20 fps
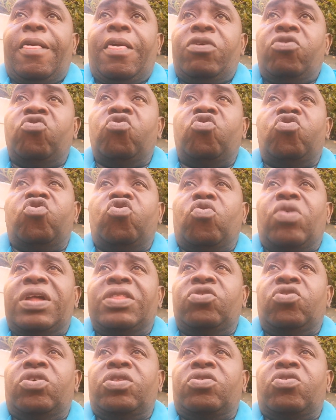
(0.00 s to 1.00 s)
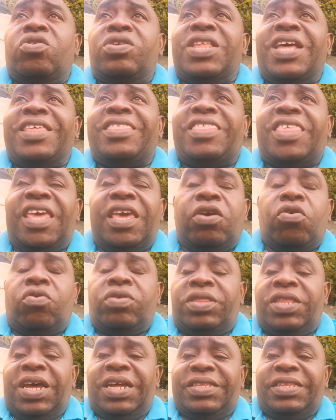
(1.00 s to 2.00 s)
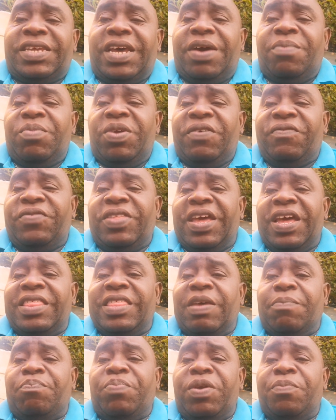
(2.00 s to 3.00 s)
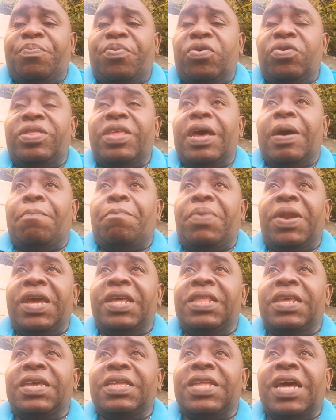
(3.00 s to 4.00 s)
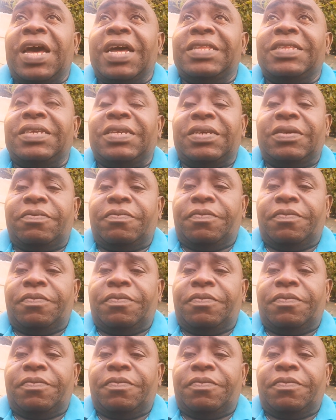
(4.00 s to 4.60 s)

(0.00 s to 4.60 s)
You are not going to think on that time if they are the people they are planning that.